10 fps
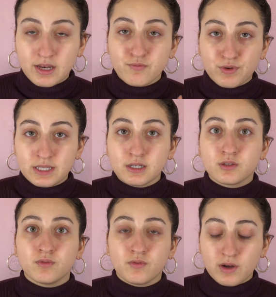and it
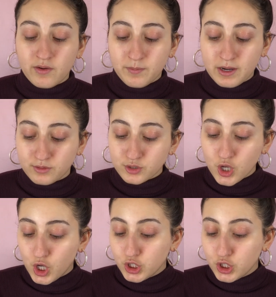retails for £5.